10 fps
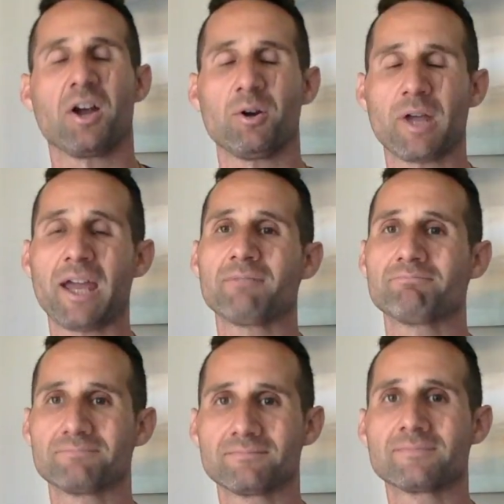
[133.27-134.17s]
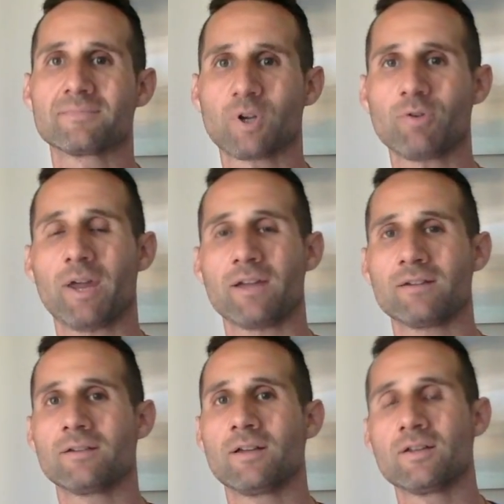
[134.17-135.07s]
Okay, great.
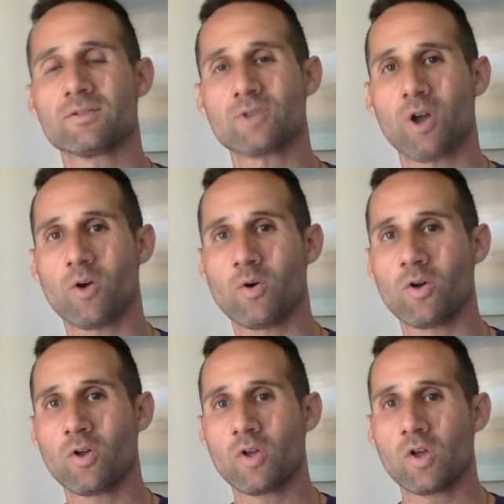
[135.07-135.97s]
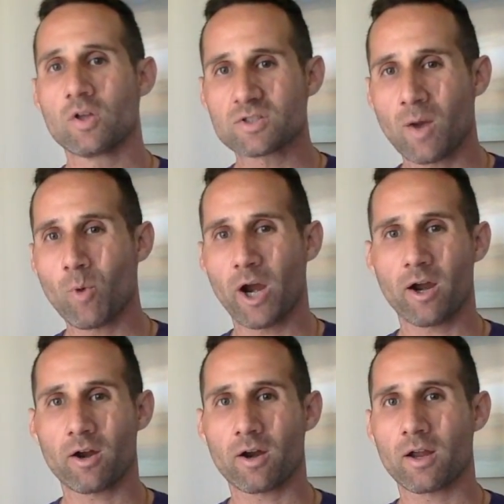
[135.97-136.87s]
So
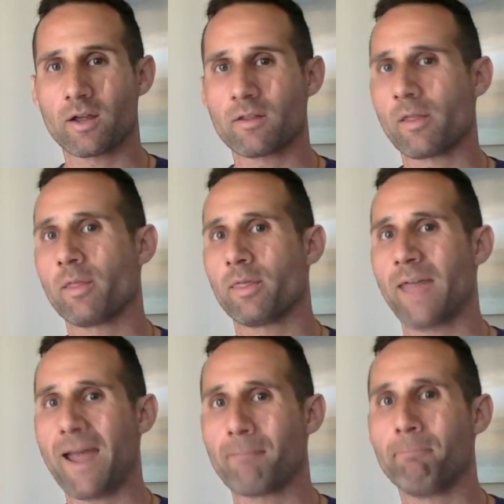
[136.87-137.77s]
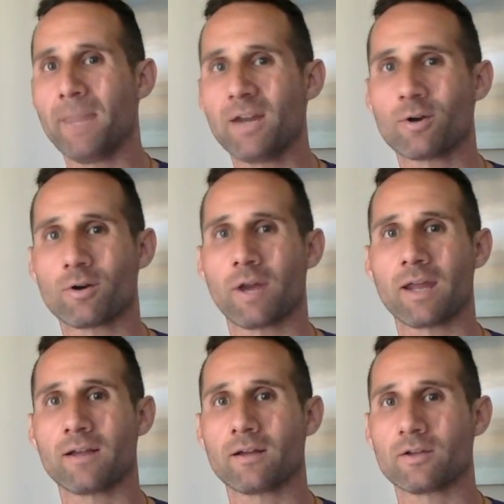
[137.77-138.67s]
somewhere that
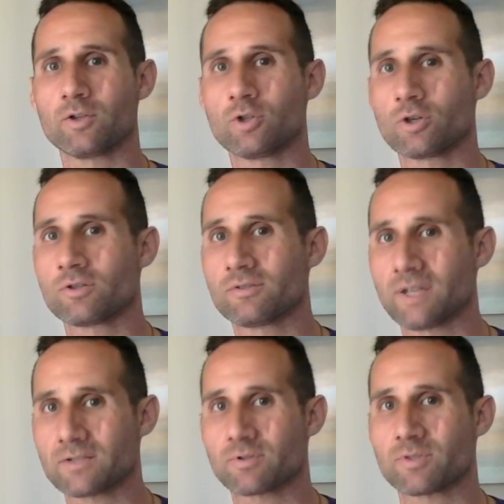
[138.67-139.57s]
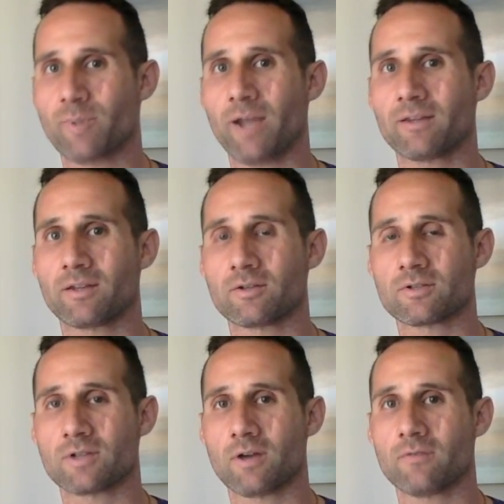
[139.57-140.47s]
mirroring you're disrespecting
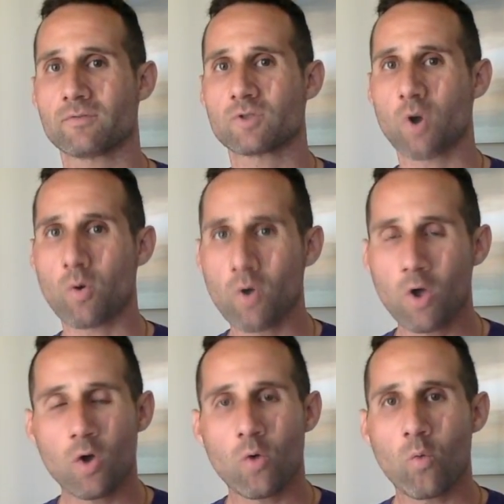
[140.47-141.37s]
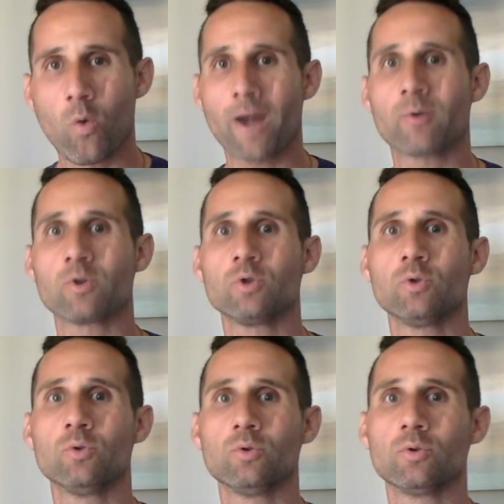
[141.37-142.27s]
yourself. So why don't
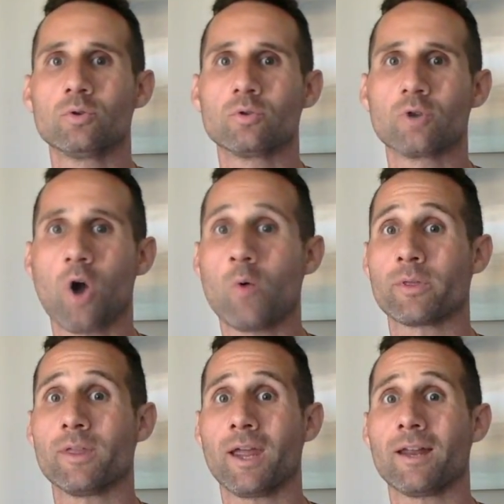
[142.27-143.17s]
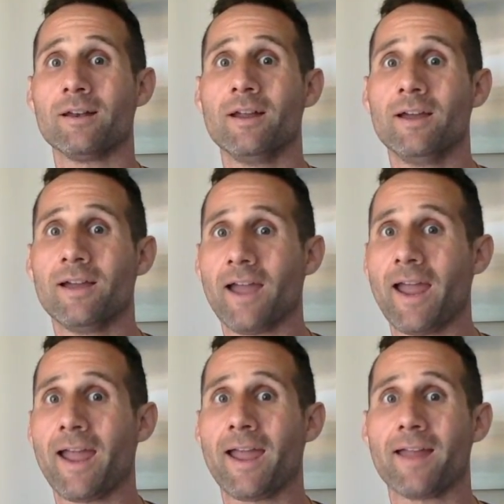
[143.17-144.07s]
you go within
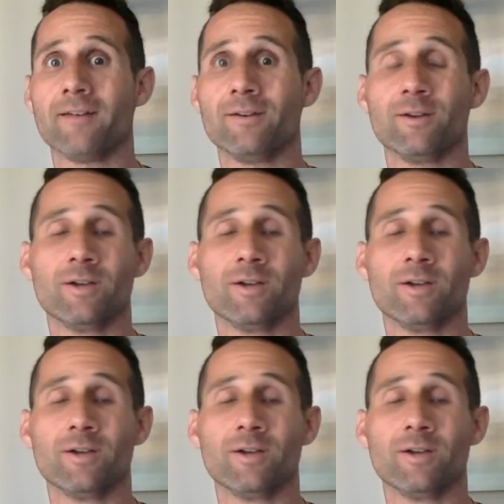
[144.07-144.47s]
and